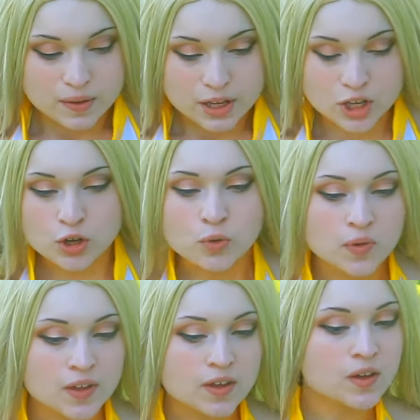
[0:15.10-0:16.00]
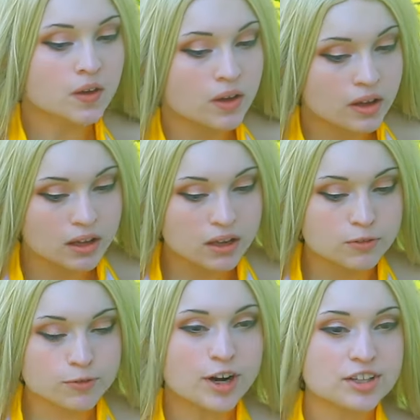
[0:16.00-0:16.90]
Huey,
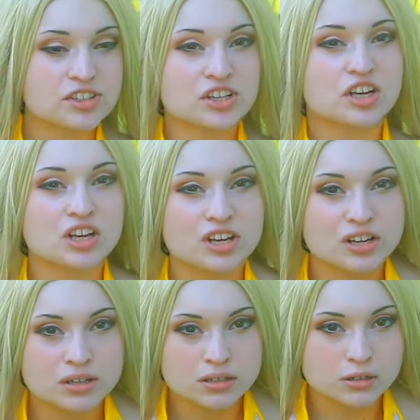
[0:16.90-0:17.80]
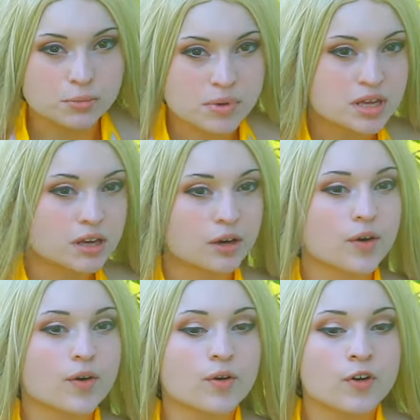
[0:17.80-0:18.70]
Frenchie,
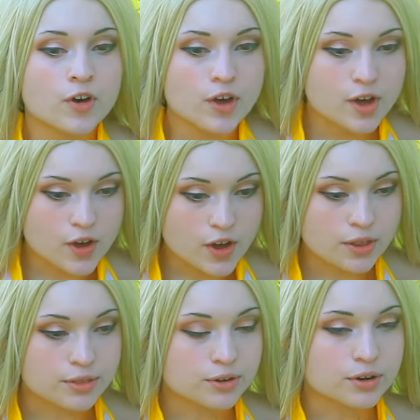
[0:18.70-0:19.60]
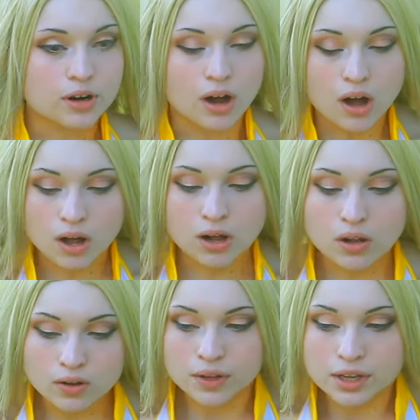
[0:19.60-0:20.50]
Kumiko, and they're
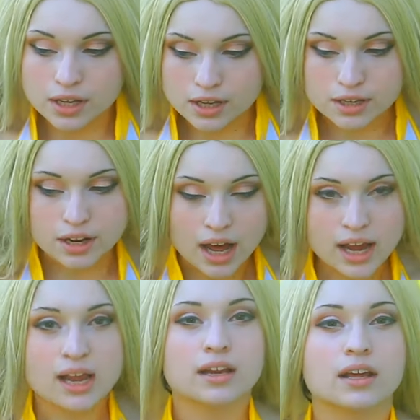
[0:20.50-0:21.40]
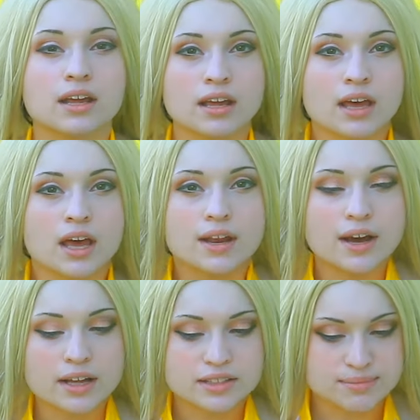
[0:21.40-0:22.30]
all in hiding.
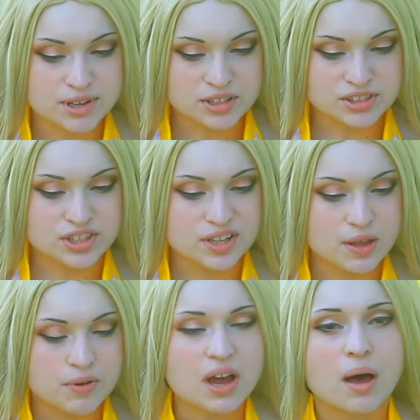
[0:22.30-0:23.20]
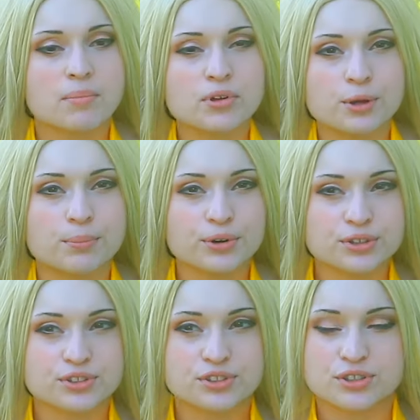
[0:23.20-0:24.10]
Not to mention that we got Billy
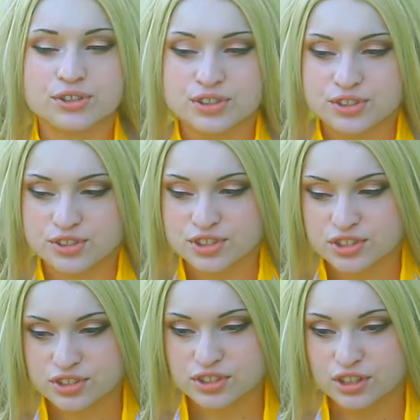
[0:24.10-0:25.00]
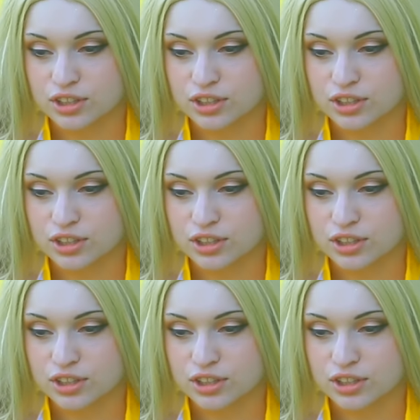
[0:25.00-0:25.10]
Butcher is just